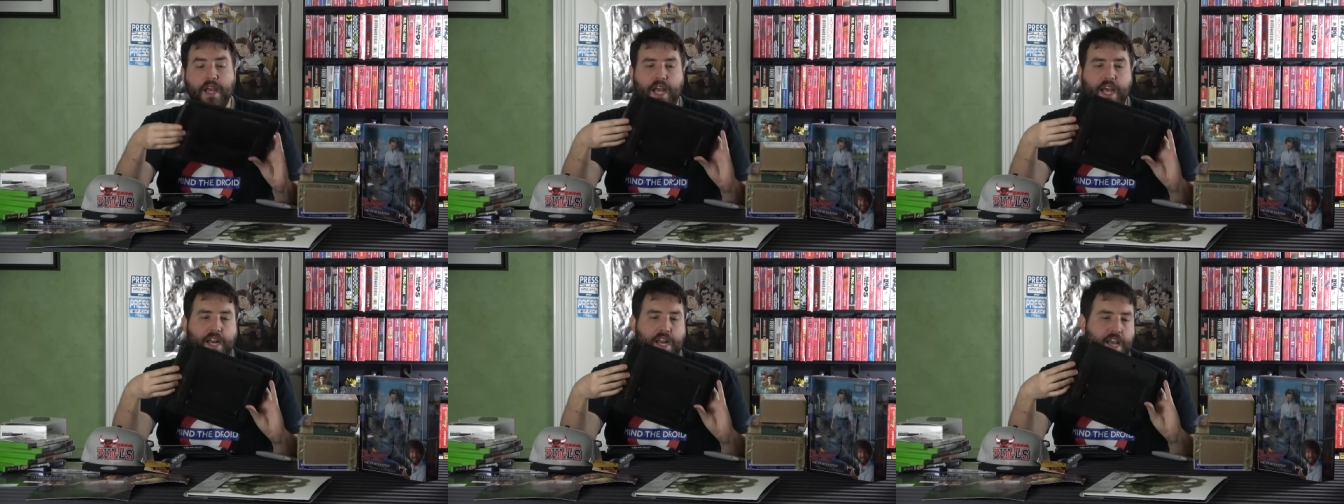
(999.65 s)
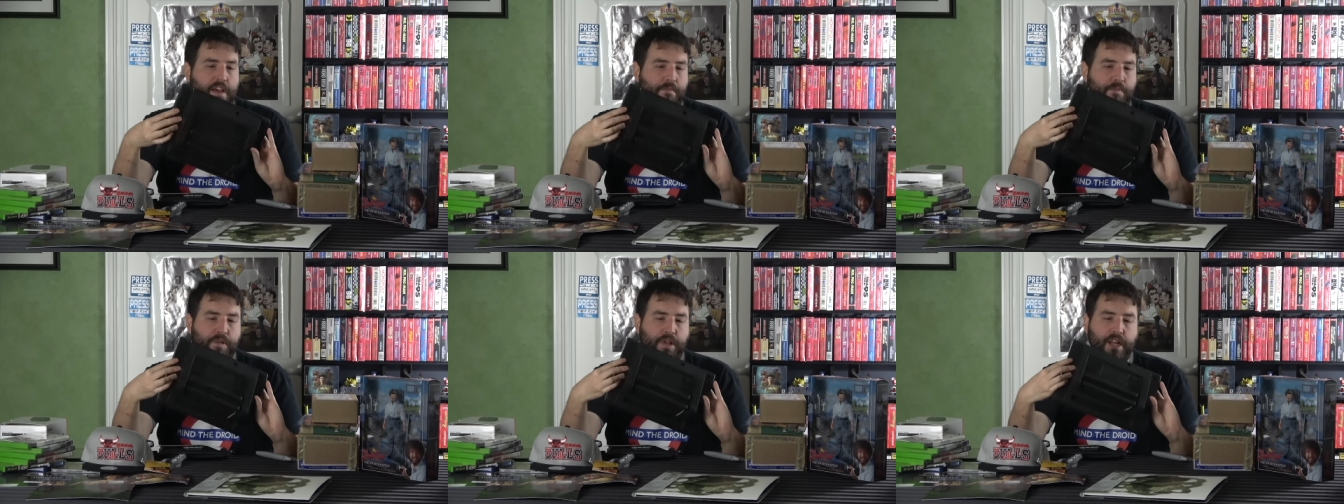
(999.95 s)
And I
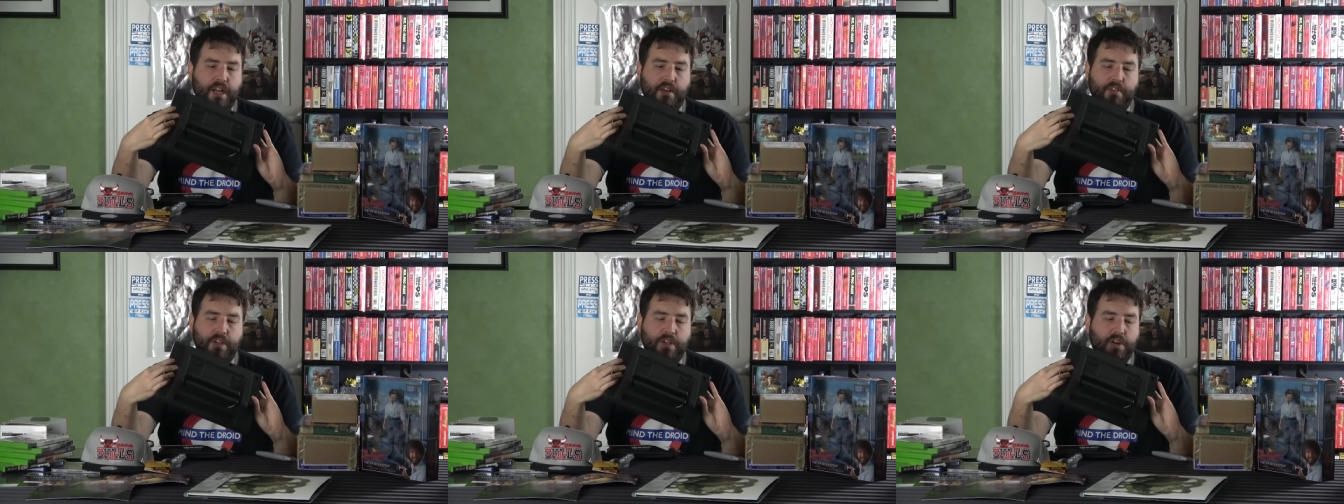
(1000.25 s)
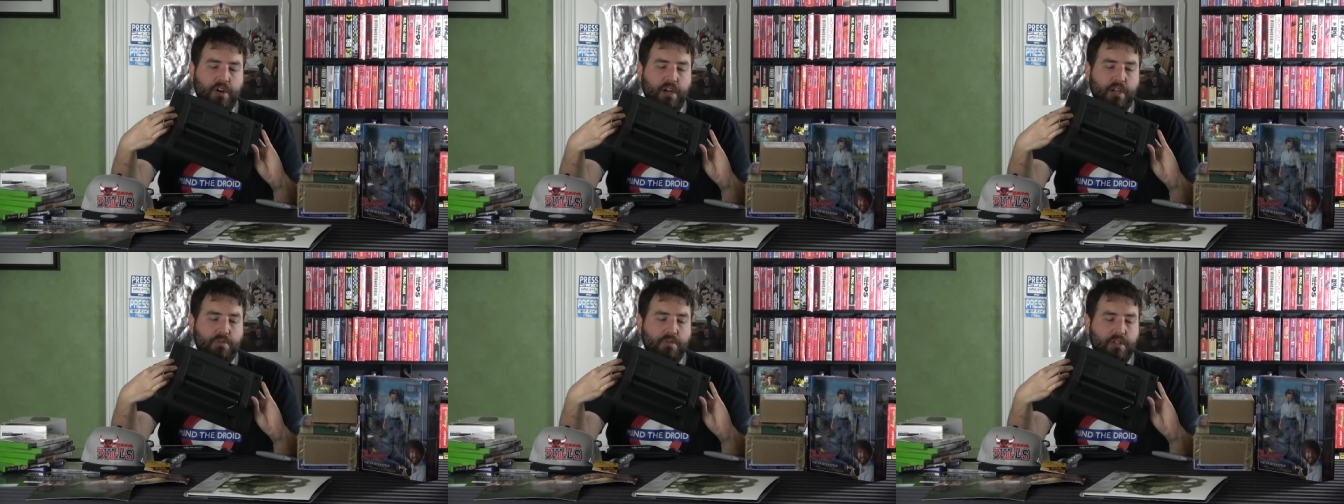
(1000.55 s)
have plenty of
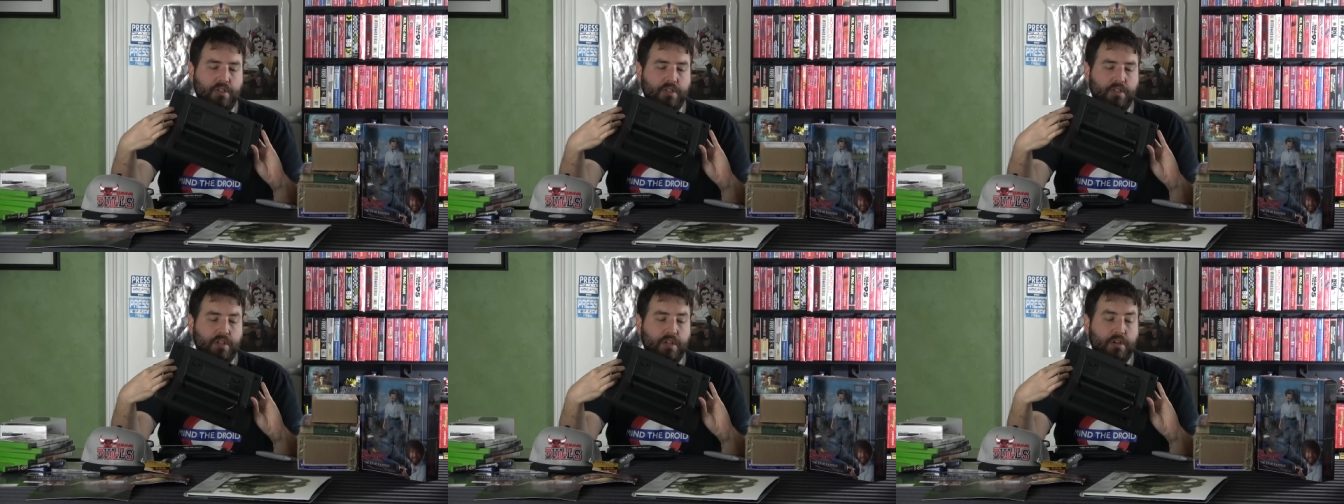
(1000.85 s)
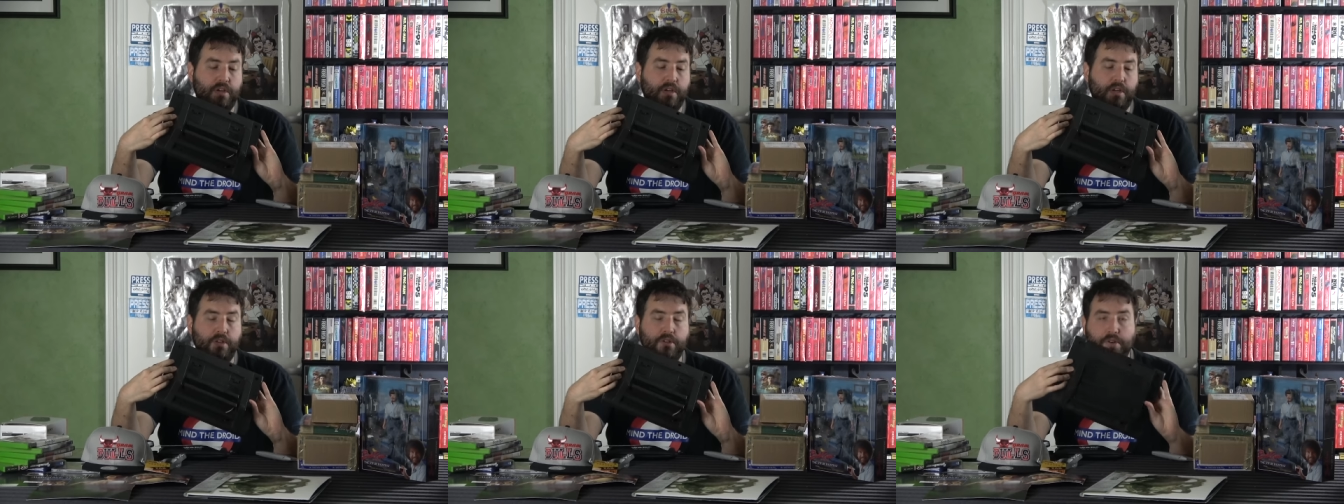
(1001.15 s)
Atari
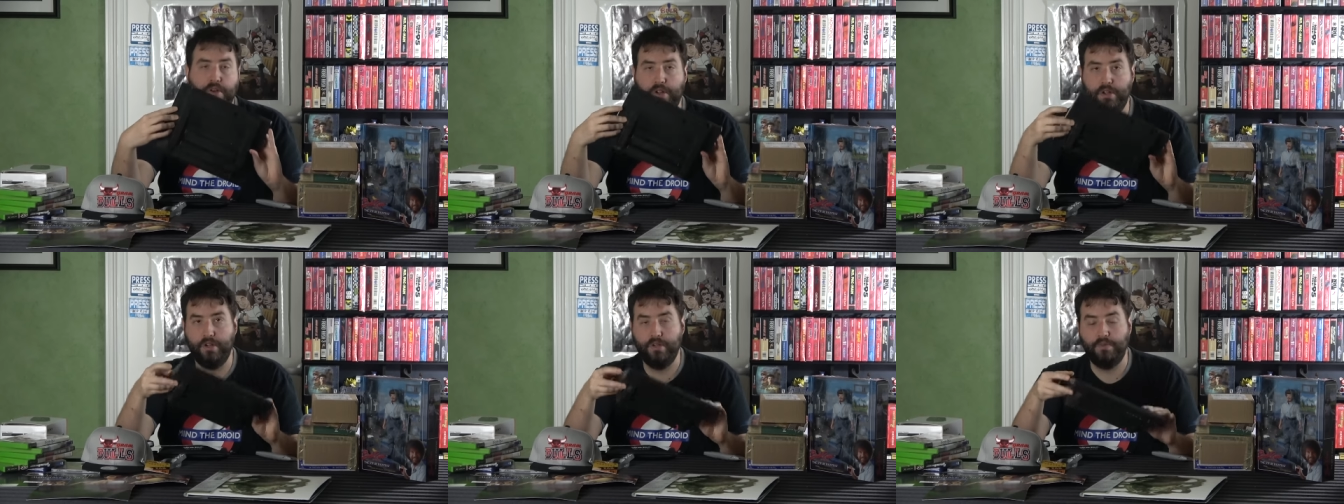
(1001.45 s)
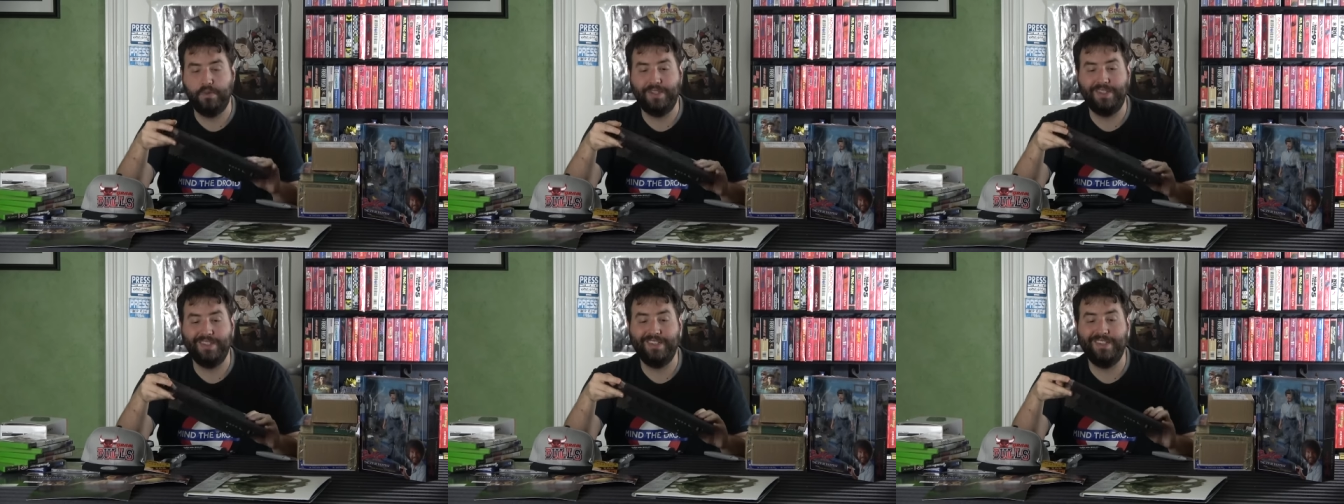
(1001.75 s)
2600 controllers,
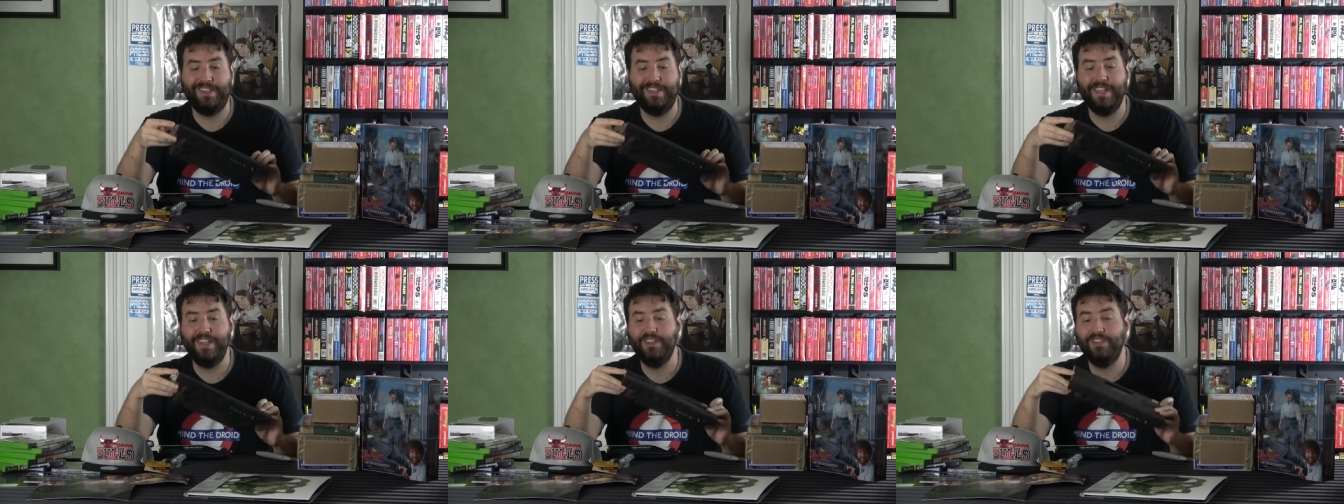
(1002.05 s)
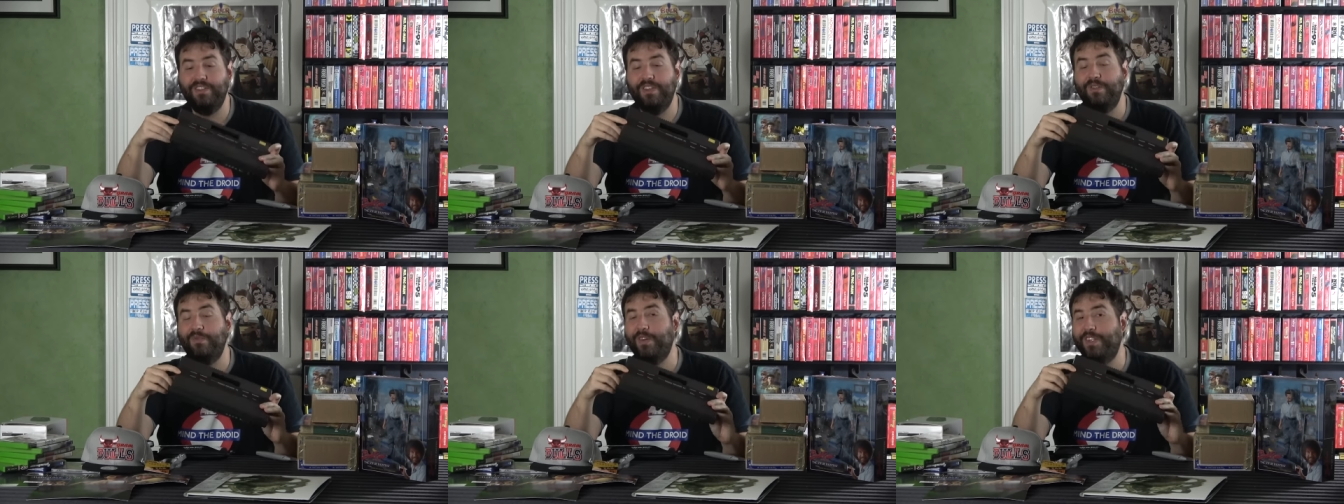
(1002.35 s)
which is
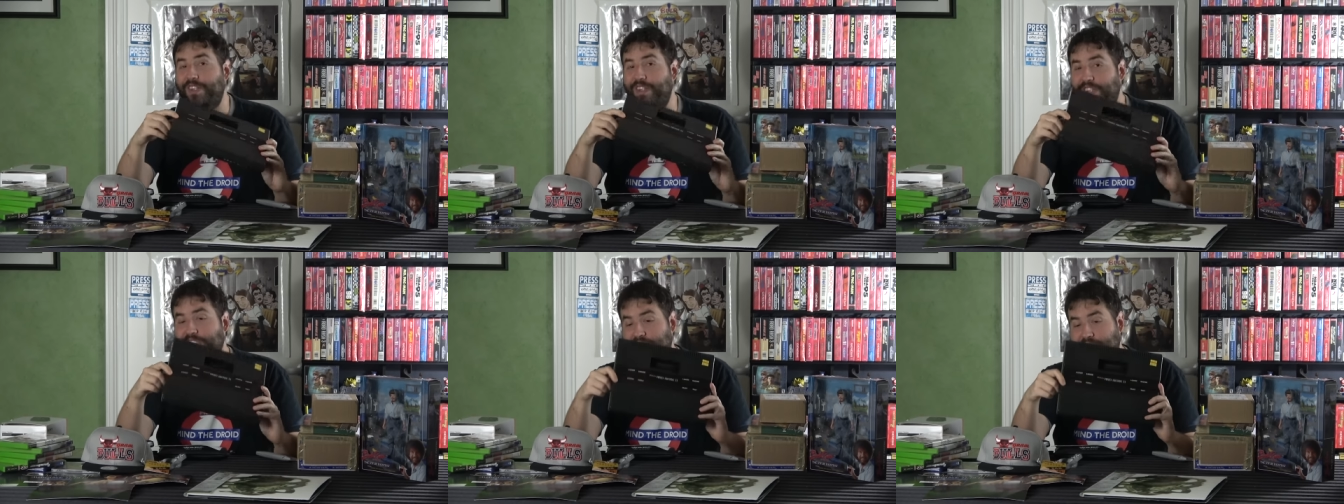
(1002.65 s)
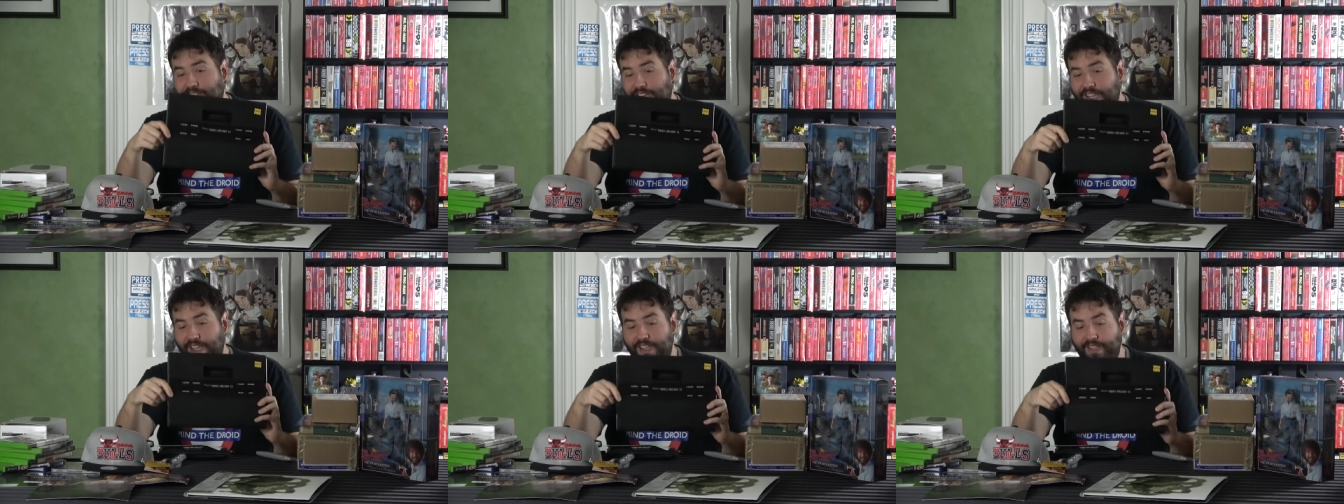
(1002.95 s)
essentially what this
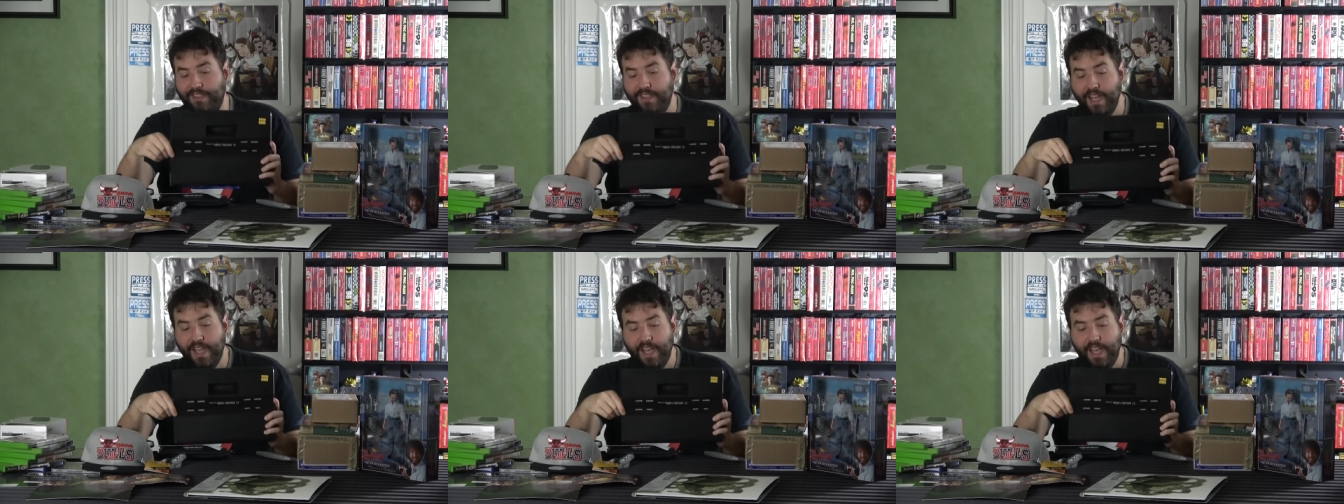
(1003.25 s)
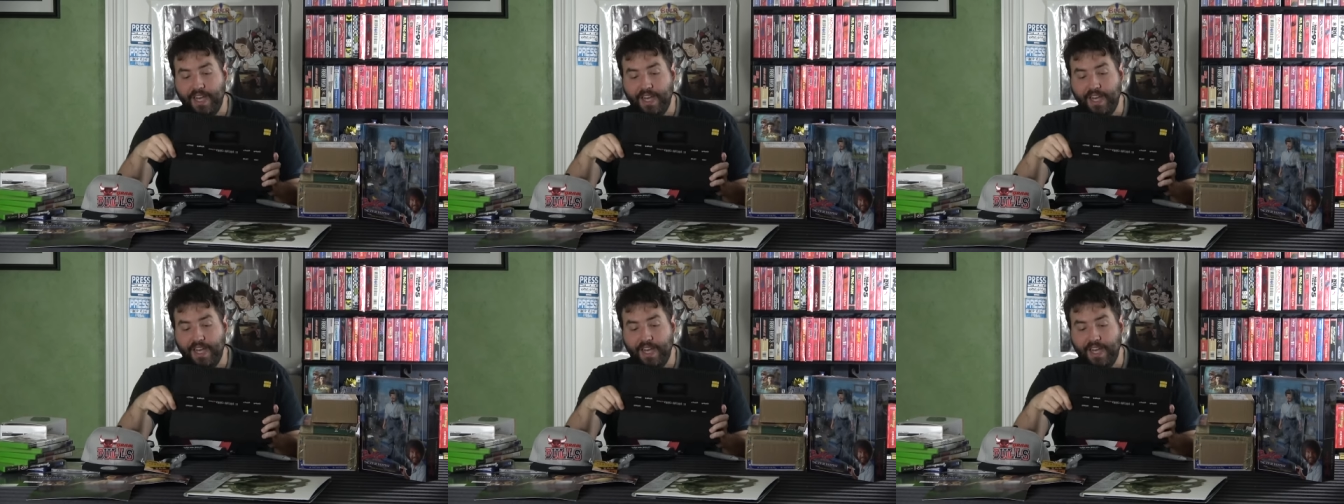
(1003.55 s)
is.